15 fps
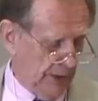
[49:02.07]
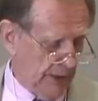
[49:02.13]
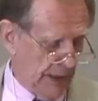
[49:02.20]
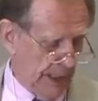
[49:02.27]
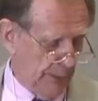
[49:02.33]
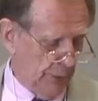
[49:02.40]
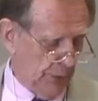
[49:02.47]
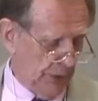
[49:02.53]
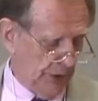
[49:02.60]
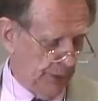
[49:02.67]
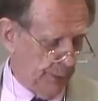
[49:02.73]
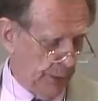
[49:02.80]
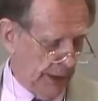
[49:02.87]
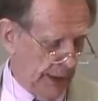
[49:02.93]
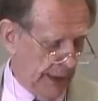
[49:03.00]
accept or
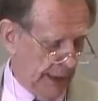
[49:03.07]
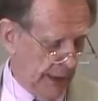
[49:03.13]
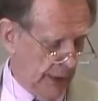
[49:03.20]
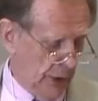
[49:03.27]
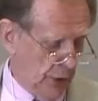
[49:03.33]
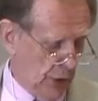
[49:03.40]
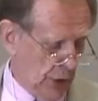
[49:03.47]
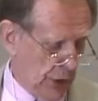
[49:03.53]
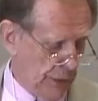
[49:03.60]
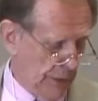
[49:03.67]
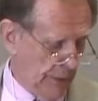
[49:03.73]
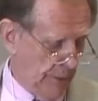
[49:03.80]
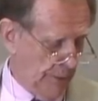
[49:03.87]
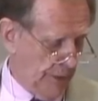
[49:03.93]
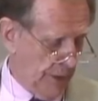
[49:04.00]
explain
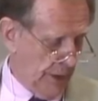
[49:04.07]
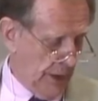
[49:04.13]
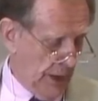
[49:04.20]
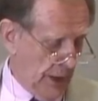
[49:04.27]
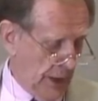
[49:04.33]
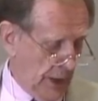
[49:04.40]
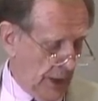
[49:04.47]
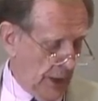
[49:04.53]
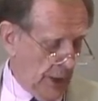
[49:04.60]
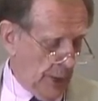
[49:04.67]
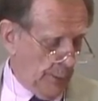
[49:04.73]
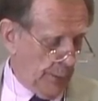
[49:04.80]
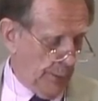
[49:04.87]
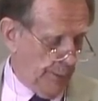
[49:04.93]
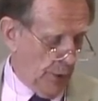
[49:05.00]
Joseph's
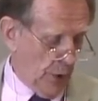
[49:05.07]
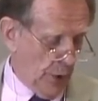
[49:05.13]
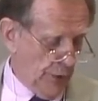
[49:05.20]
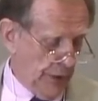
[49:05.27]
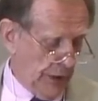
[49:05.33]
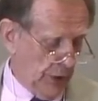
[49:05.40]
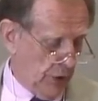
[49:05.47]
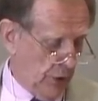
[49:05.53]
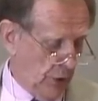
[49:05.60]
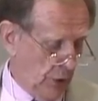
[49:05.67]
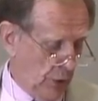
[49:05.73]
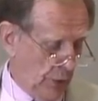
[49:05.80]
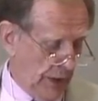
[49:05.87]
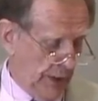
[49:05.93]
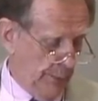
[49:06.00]
proposing
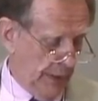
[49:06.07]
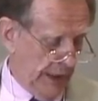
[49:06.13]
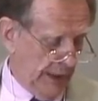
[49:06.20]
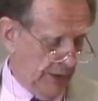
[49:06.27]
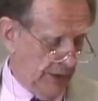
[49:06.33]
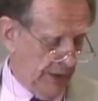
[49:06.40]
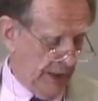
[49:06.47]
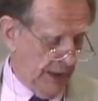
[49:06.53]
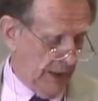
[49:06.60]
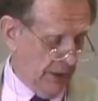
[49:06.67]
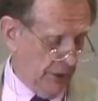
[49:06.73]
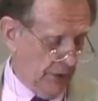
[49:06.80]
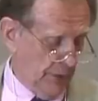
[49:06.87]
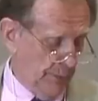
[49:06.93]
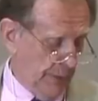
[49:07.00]
to and being
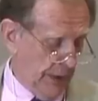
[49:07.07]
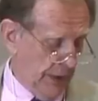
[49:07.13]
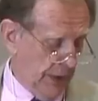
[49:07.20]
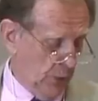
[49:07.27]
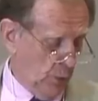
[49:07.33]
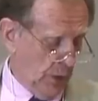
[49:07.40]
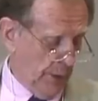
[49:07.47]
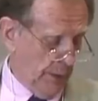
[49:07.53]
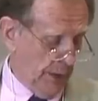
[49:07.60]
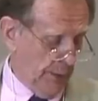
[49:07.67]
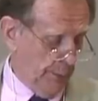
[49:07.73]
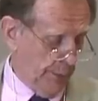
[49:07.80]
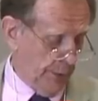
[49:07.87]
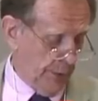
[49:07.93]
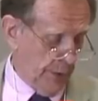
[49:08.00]
sealed to married
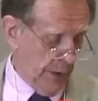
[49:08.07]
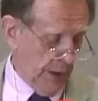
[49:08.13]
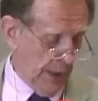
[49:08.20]
women per,